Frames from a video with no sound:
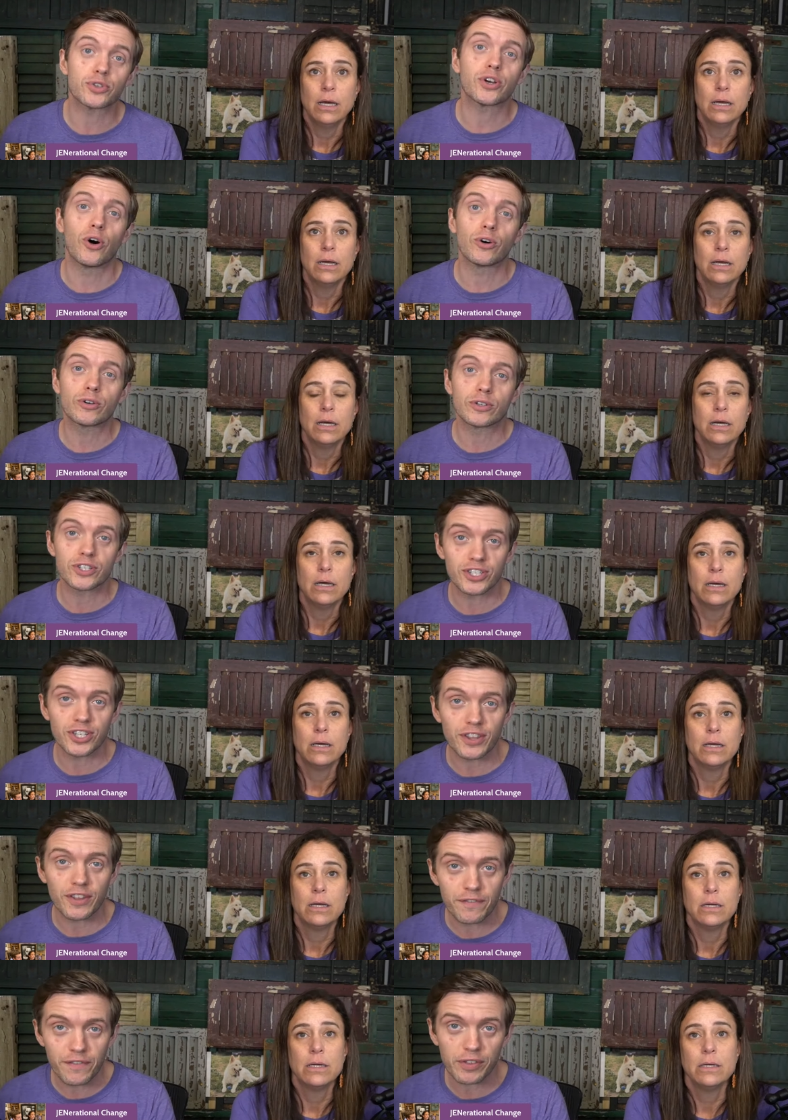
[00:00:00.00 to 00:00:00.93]
Speaker 1: Ogles is
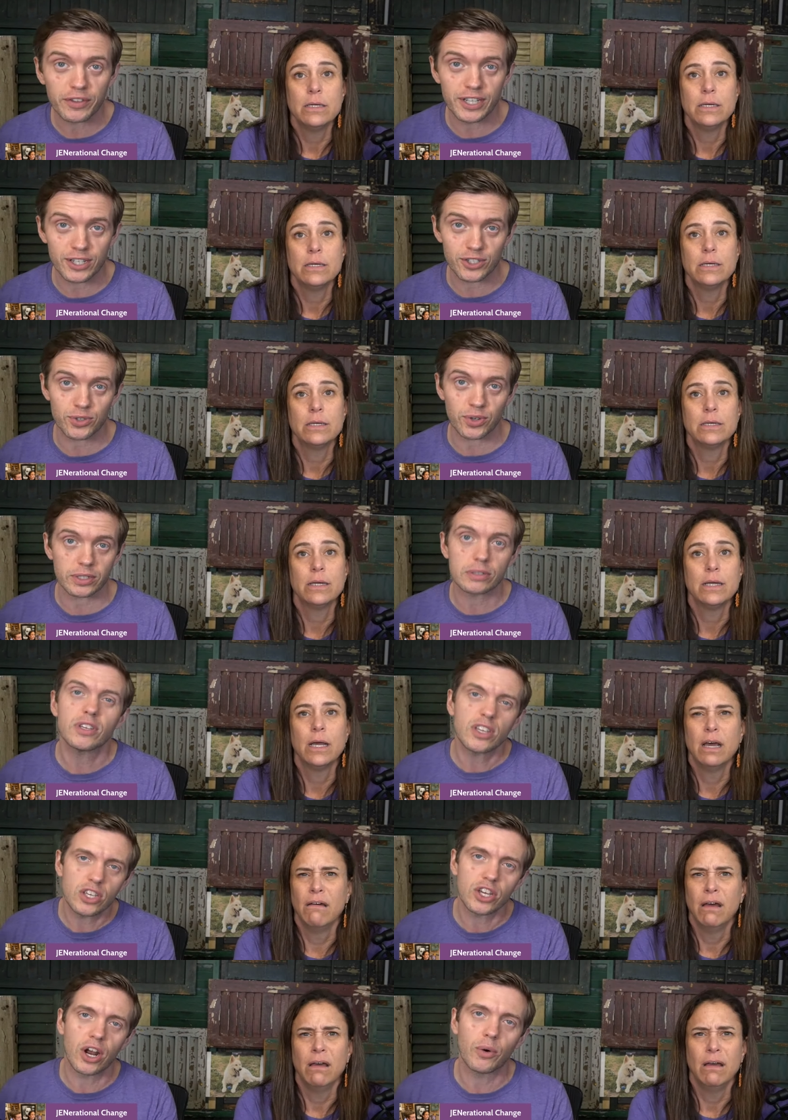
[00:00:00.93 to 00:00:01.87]
in the fifth district.
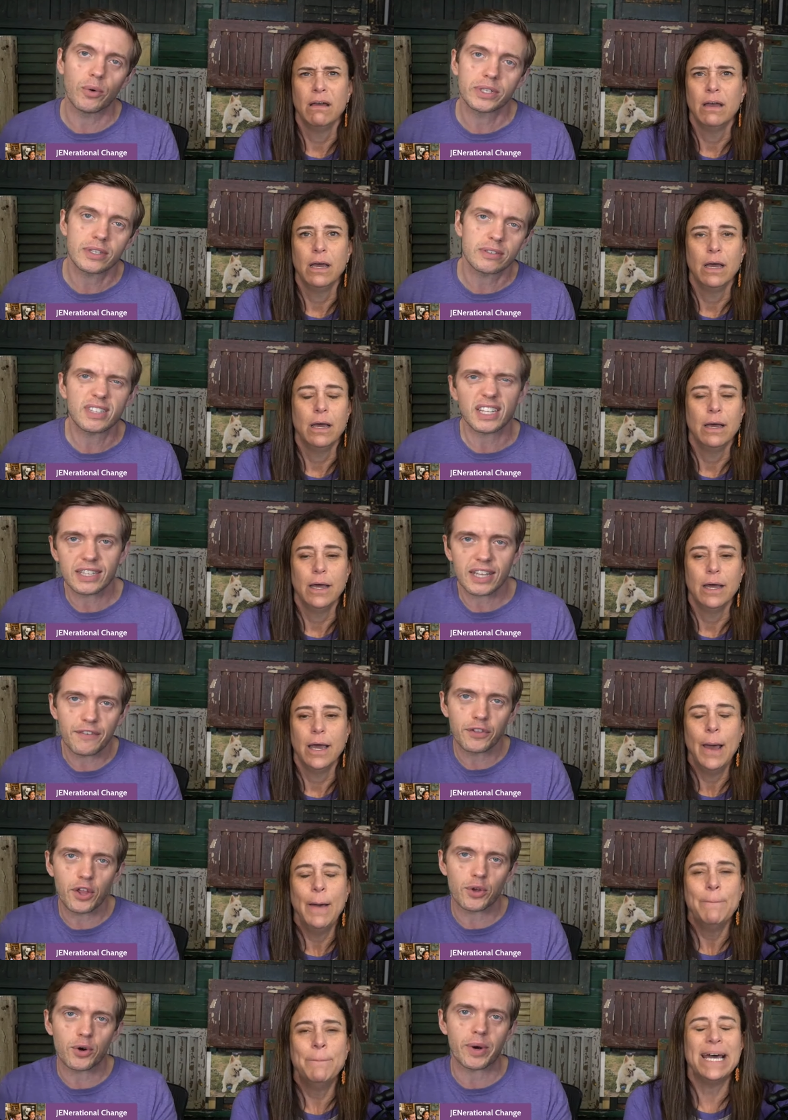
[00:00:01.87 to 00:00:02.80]
You know, they, they,
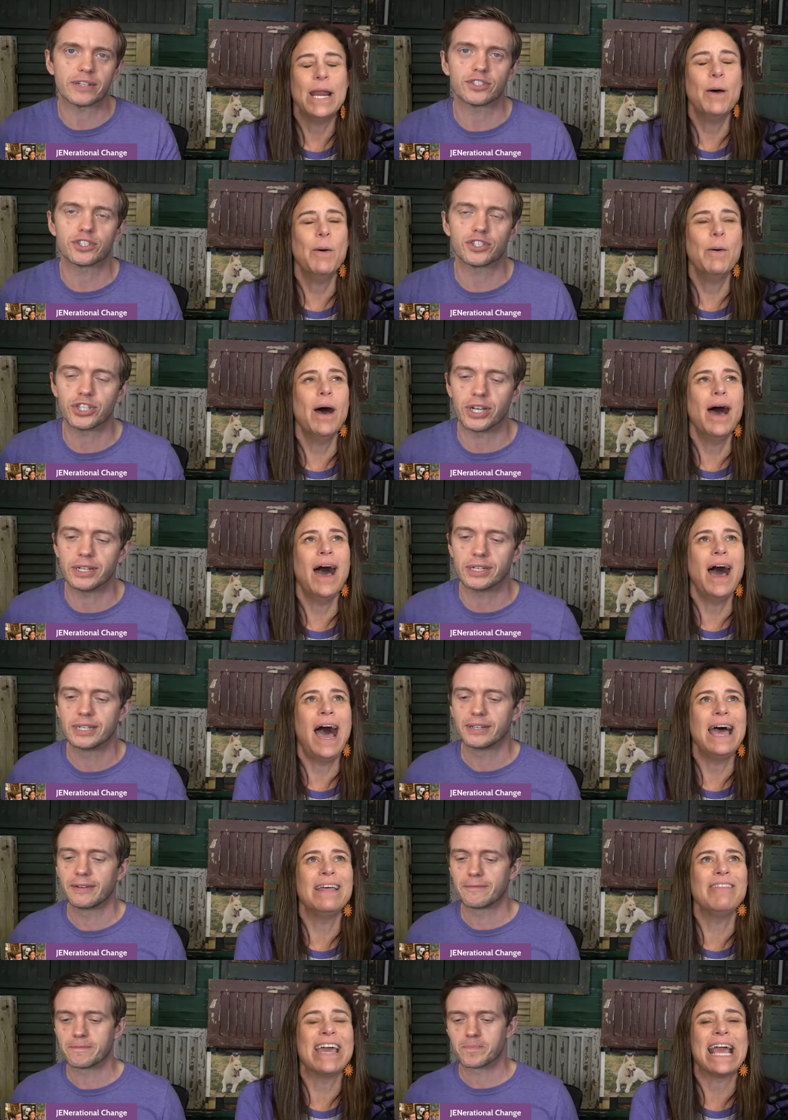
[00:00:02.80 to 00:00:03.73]
float but, around
Speaker 2: shit. I,
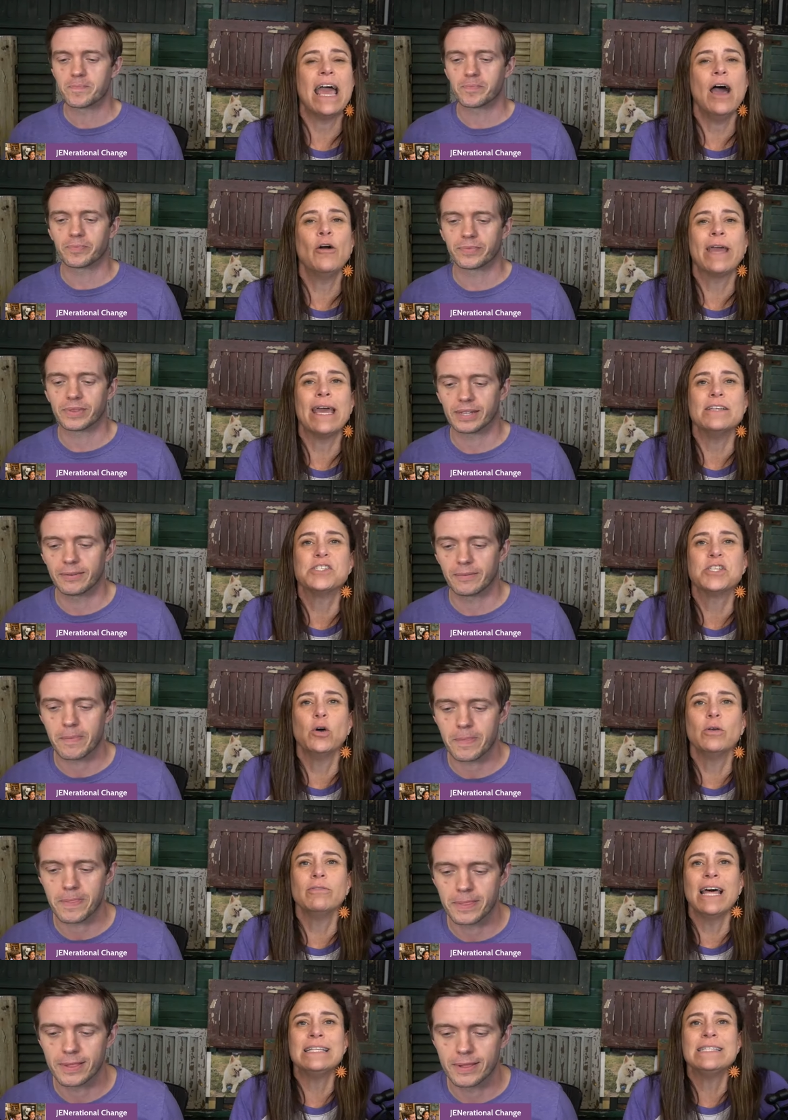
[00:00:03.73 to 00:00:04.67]
like, okay,
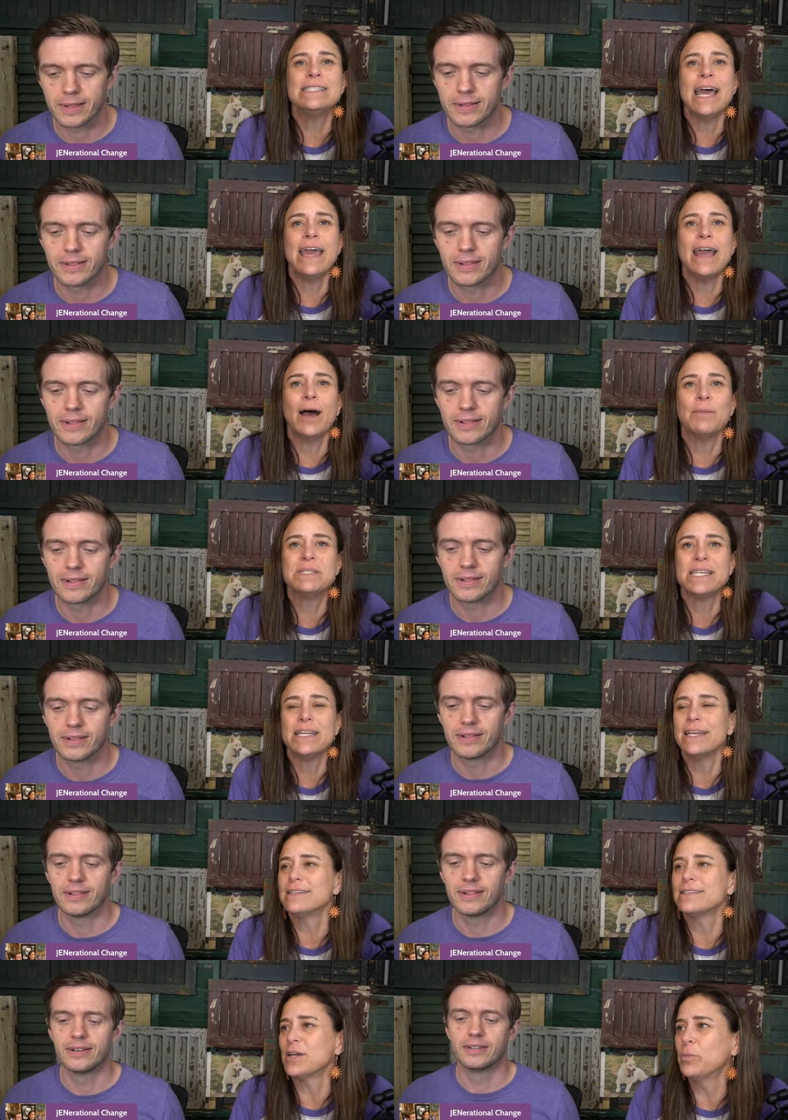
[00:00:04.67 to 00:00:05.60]
so let's say I'm
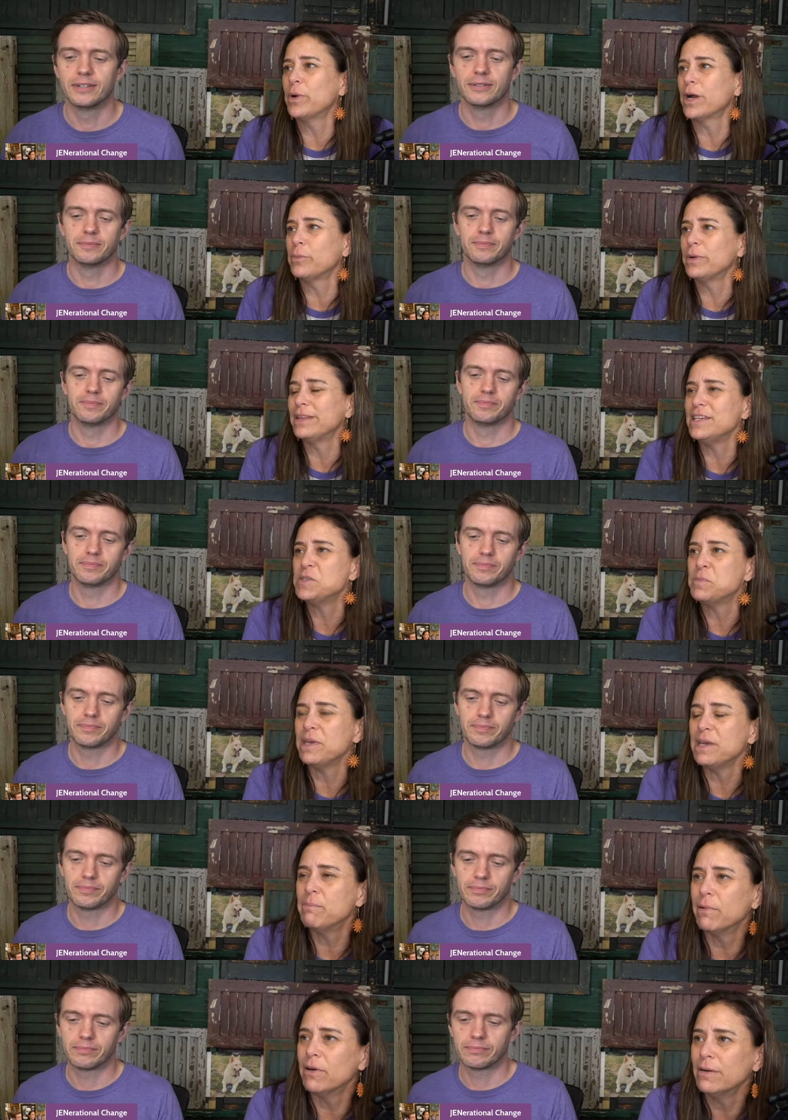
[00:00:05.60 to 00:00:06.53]
sitting somewhere with these
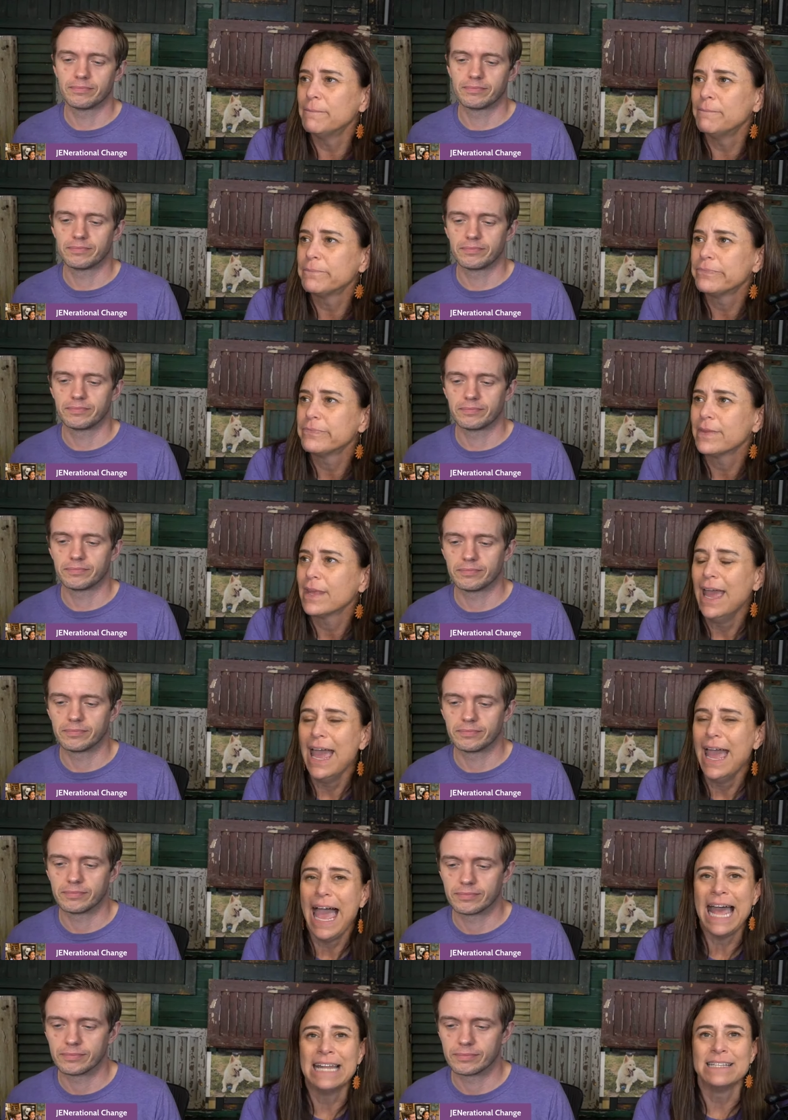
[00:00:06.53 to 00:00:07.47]
people
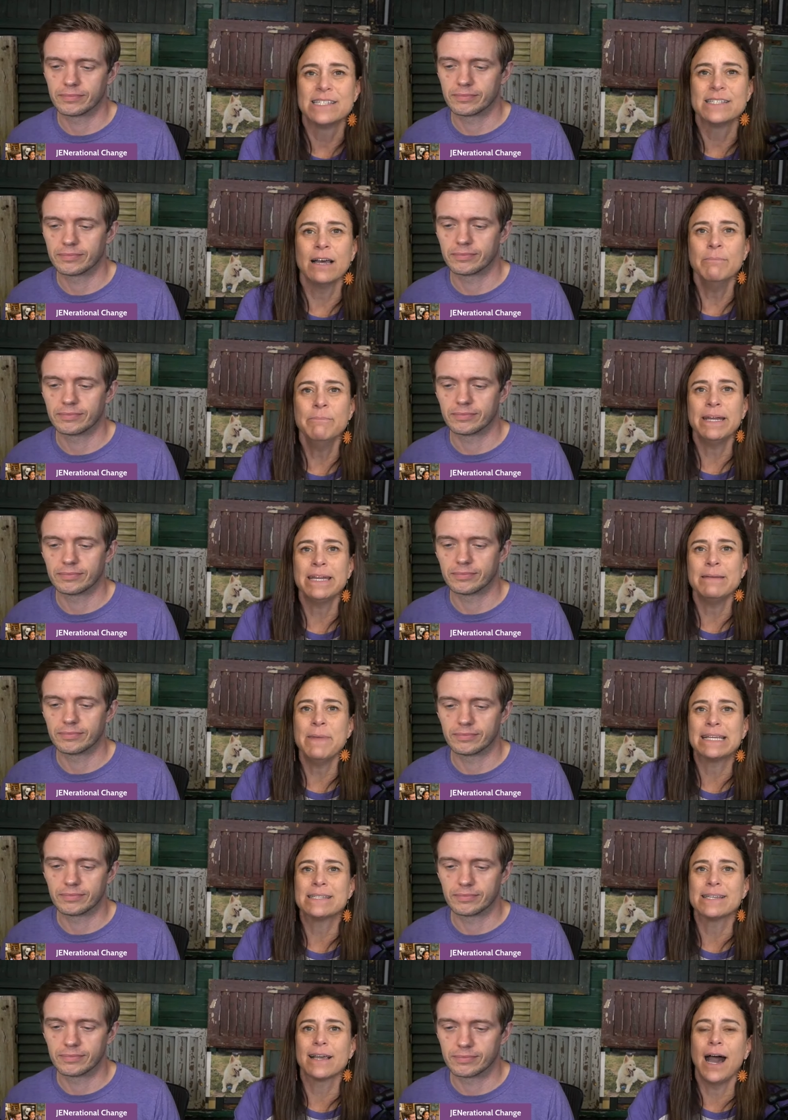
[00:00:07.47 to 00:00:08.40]
and somebody
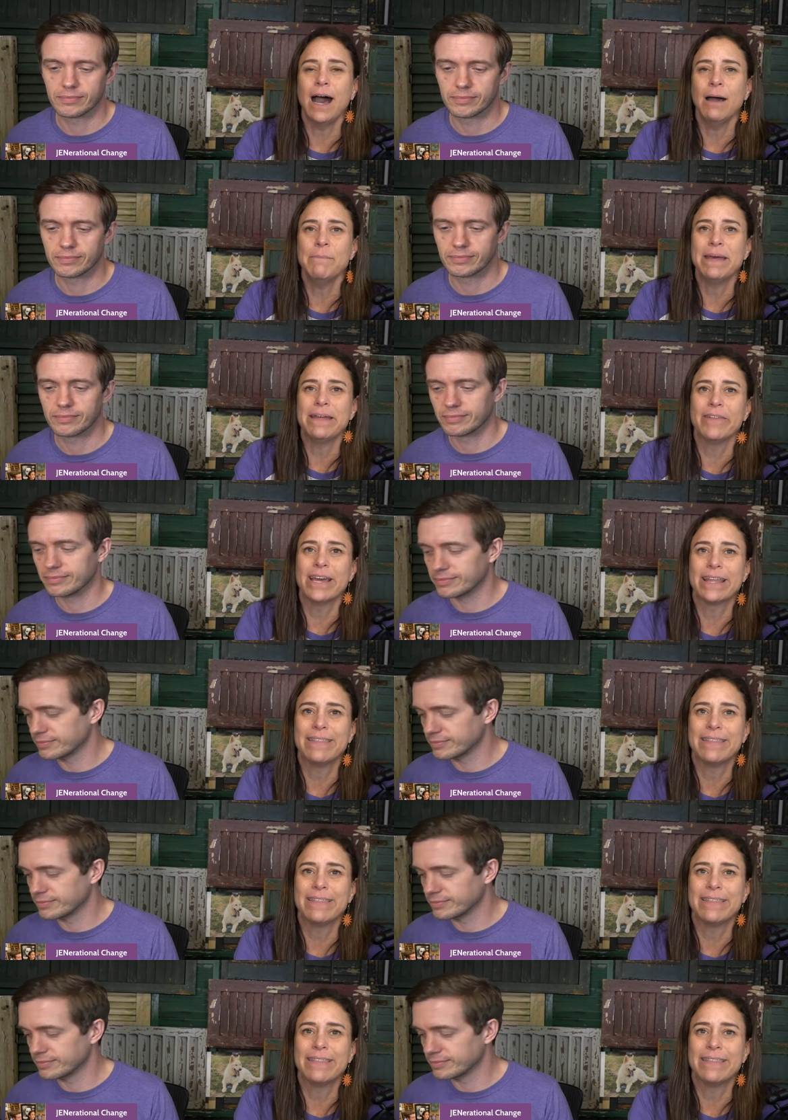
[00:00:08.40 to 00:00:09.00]
makes a comment like